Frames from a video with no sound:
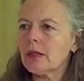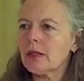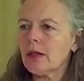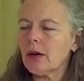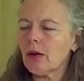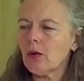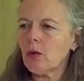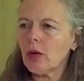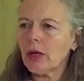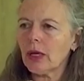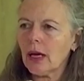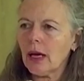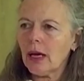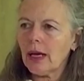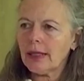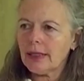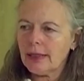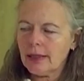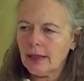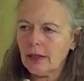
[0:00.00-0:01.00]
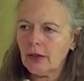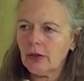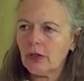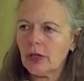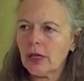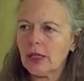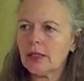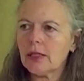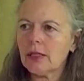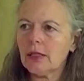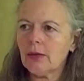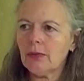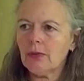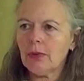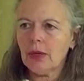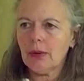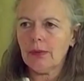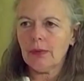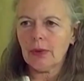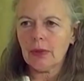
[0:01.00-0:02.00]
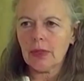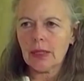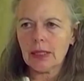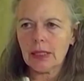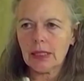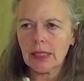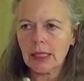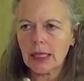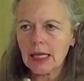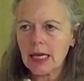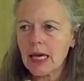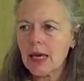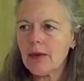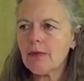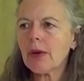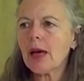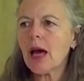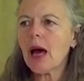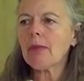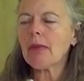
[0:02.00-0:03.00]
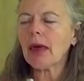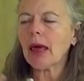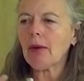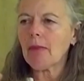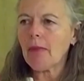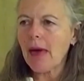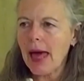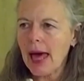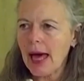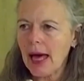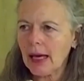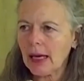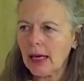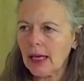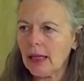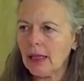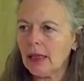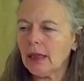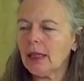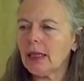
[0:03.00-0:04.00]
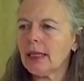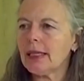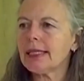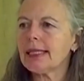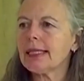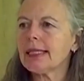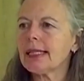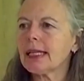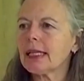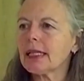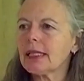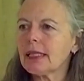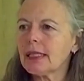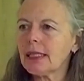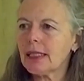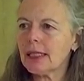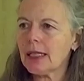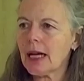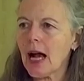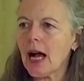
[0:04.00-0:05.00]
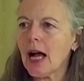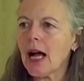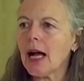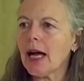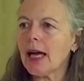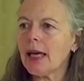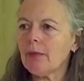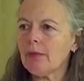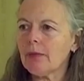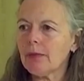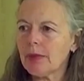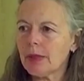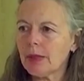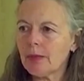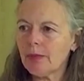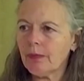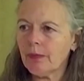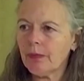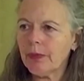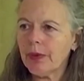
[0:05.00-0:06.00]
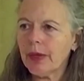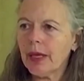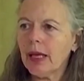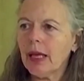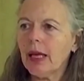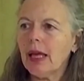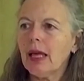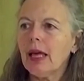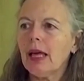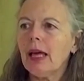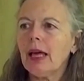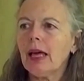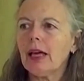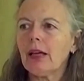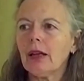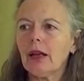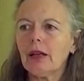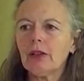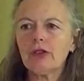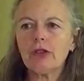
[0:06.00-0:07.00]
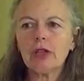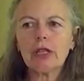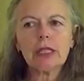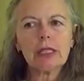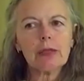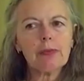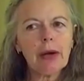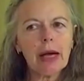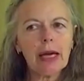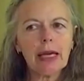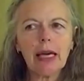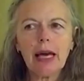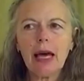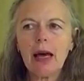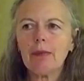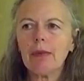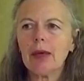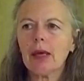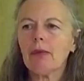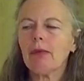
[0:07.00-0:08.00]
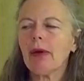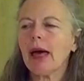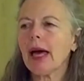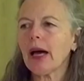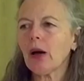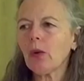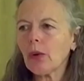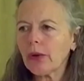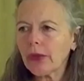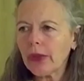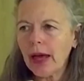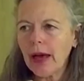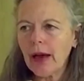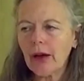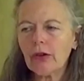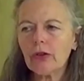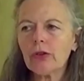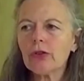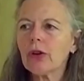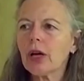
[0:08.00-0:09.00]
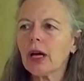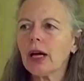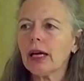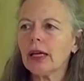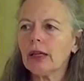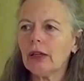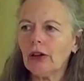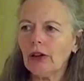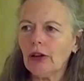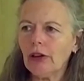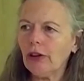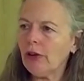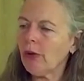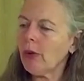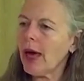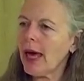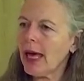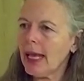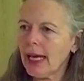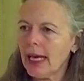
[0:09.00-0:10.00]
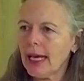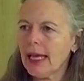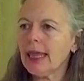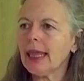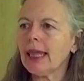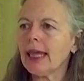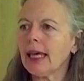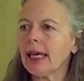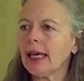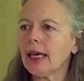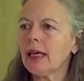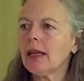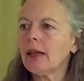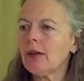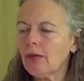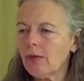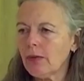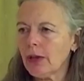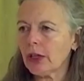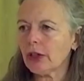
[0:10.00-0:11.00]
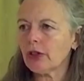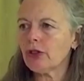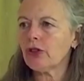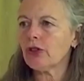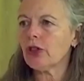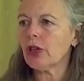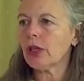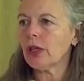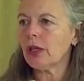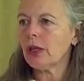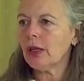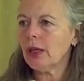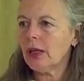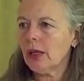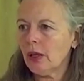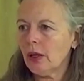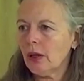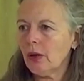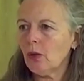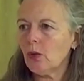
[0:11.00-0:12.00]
So what I suggest to people is to keep coming back at least 6 times. And just by coming back without trying to do anything, conviction